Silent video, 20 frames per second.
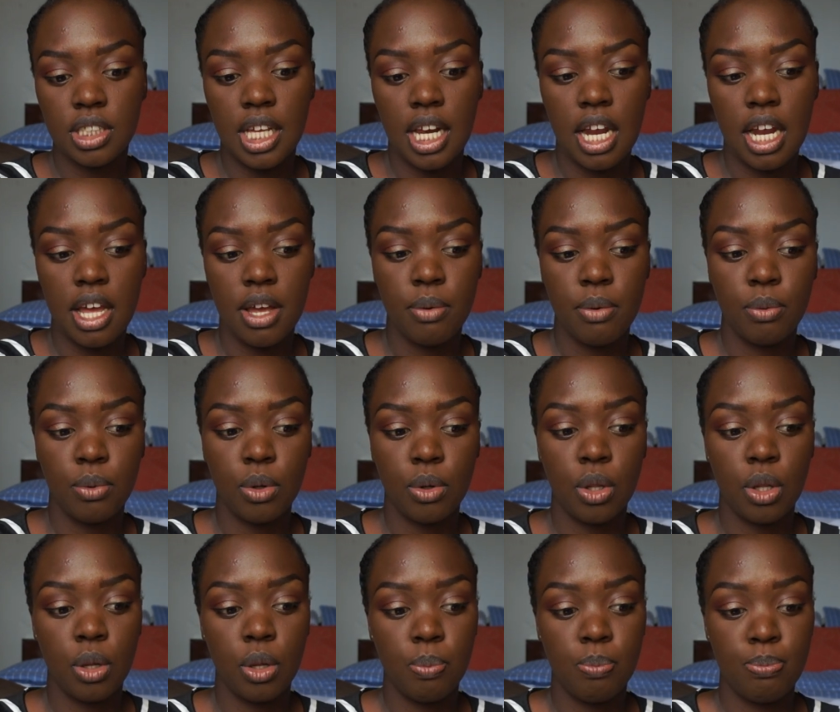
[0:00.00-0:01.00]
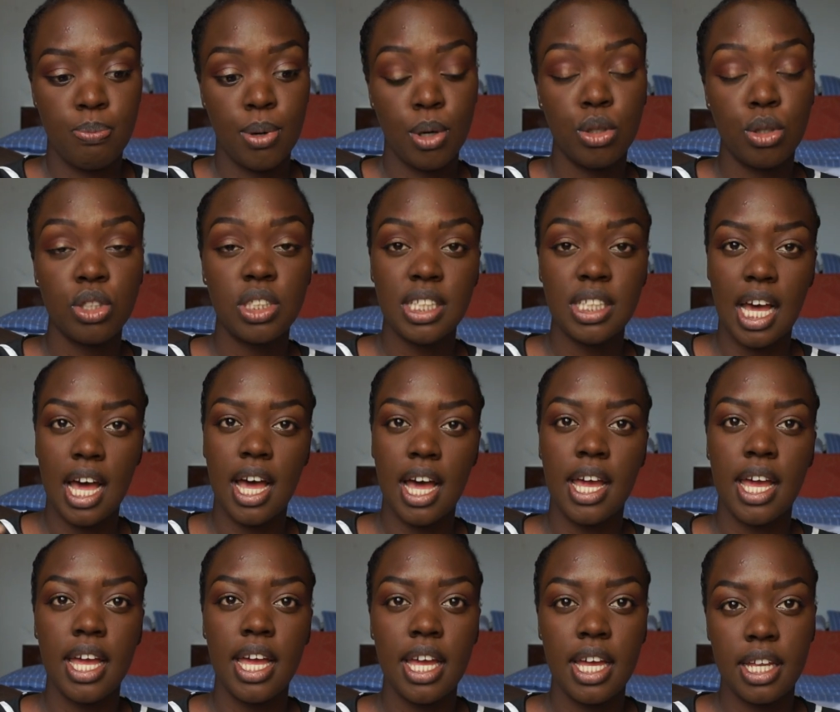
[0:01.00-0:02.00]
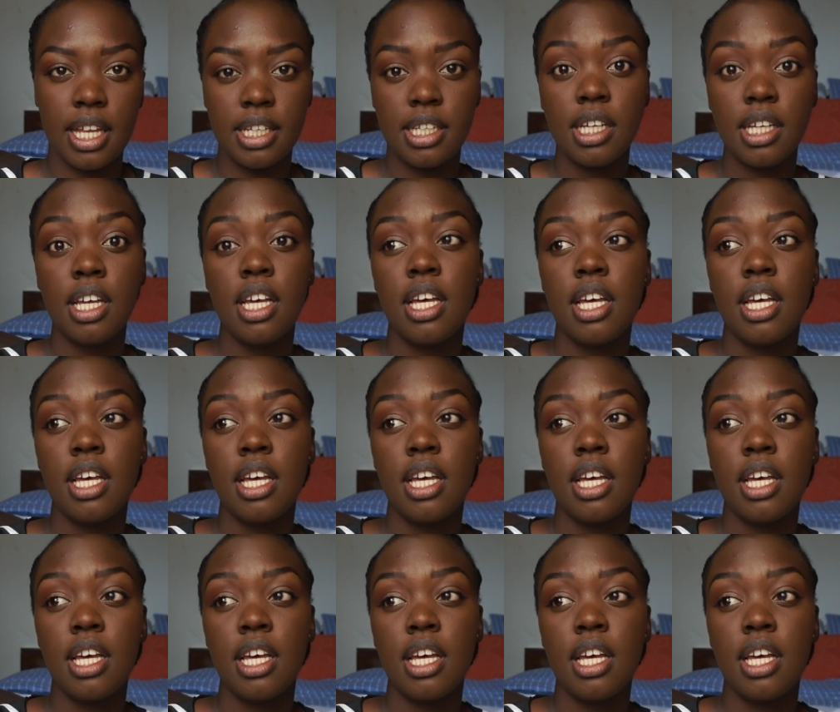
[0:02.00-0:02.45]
that I will post ahead